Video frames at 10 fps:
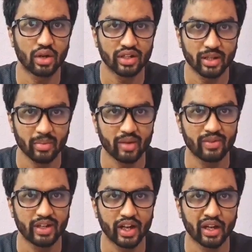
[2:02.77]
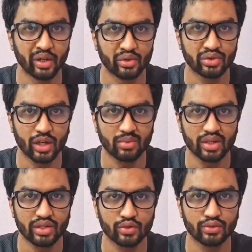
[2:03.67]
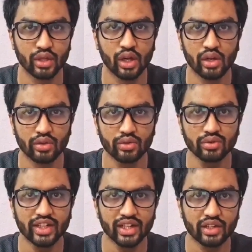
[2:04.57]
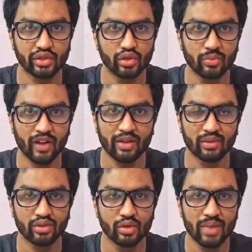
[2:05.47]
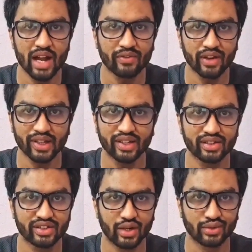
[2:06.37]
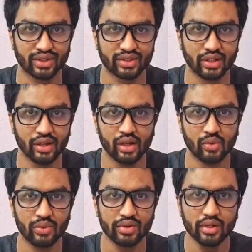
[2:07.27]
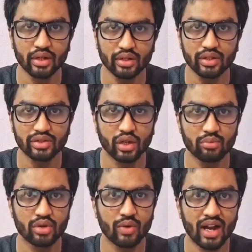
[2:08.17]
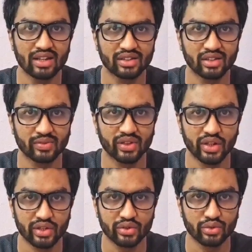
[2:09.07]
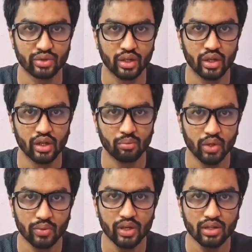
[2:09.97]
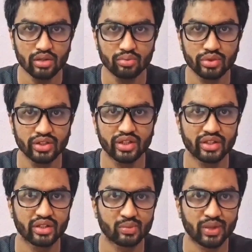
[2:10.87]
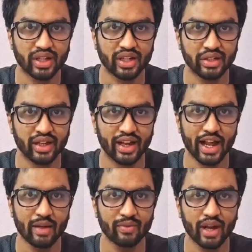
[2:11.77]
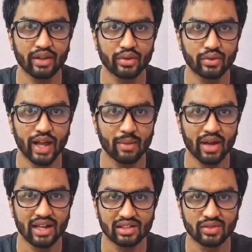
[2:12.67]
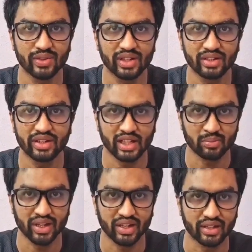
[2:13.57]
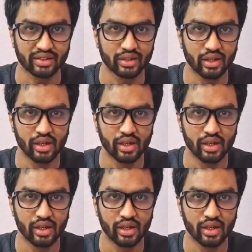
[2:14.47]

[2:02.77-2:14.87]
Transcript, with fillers: calling them every day to solve the issues, you should get a dual, five, dual band 5 g routers, which will not only solve the wireless interference issues, but will also boost your internet speed and have and you could have a hassle-free internet experience.